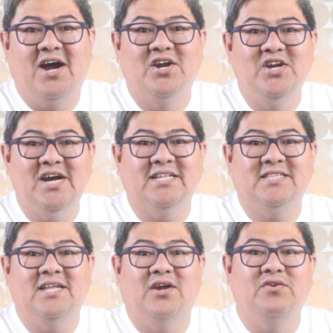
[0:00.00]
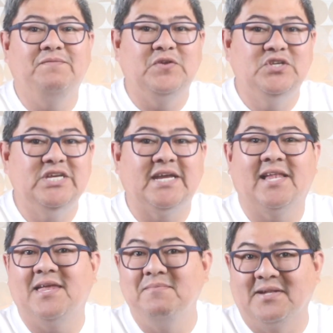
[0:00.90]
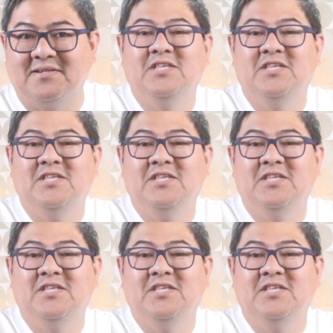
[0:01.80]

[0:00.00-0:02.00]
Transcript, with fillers: are not a refugee claimant.